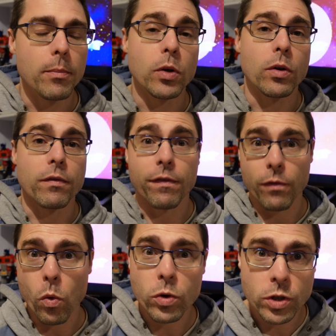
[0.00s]
You can
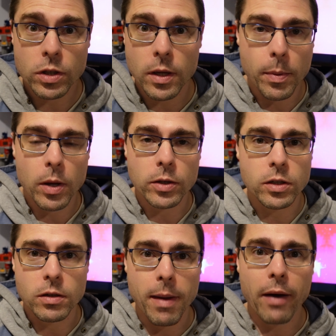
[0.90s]
force a
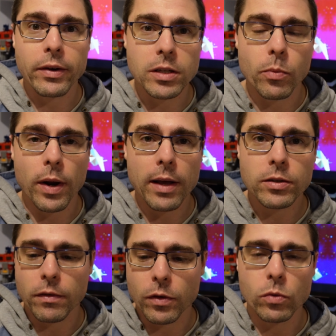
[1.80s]
person to marry someone
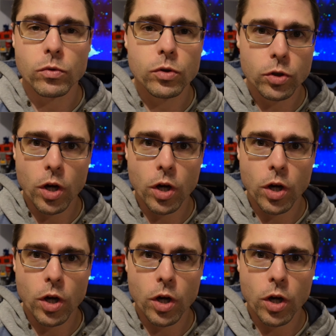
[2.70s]
else if you